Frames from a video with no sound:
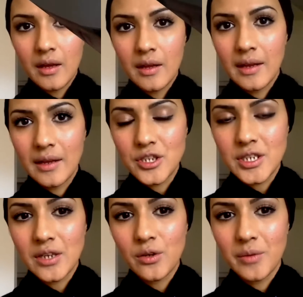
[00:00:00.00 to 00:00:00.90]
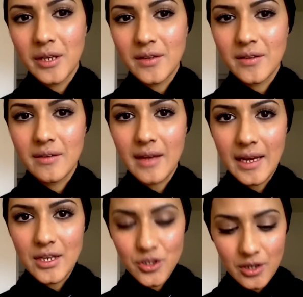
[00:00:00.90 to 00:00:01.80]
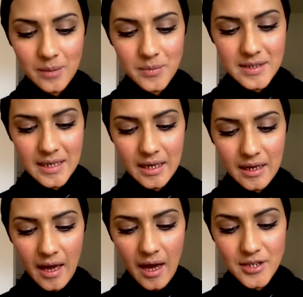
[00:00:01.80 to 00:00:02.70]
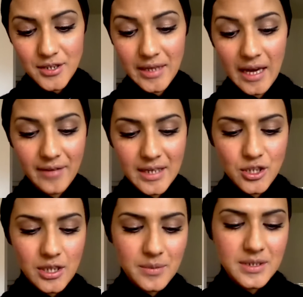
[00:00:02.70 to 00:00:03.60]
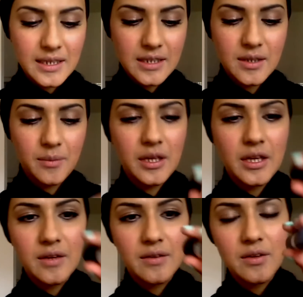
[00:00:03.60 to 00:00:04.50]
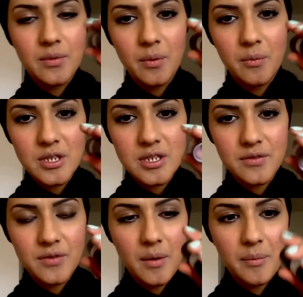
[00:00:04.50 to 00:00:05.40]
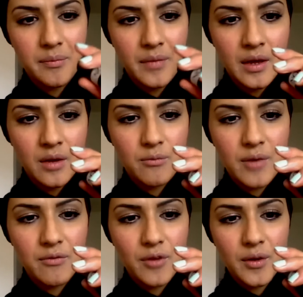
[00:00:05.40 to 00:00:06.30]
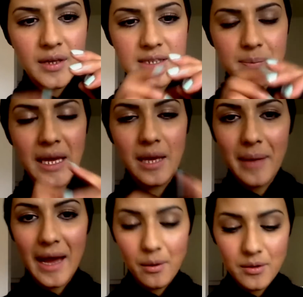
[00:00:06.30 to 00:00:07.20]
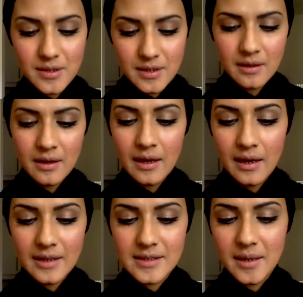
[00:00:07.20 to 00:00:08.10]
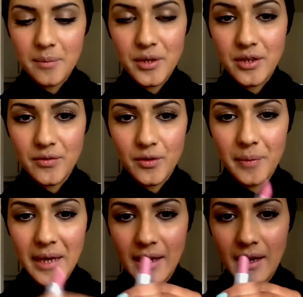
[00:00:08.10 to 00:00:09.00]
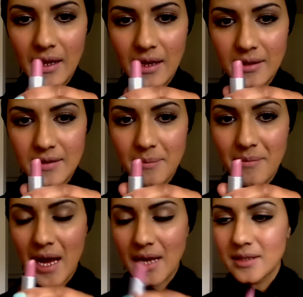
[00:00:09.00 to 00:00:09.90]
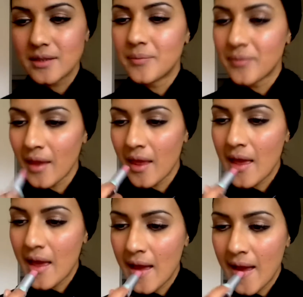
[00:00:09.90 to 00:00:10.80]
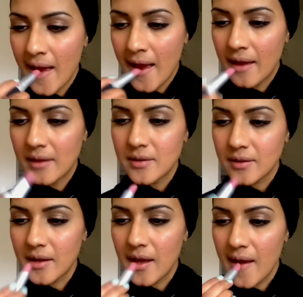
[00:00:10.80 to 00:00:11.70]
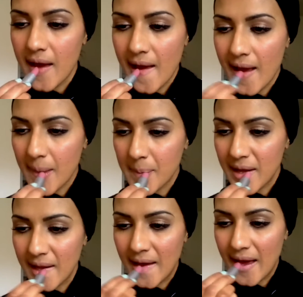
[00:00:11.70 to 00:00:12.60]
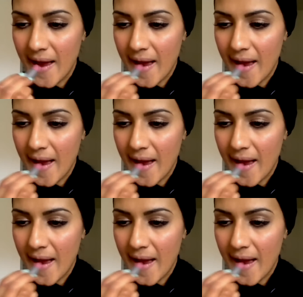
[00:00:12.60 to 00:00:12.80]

Now she normally uses Angel lipstick. I don't have Angel lipstick, so I'm going to use this one, which is from Revlon. It's Pink Pout. It's a beautiful pink colour. It's matte. I'm just going to apply that.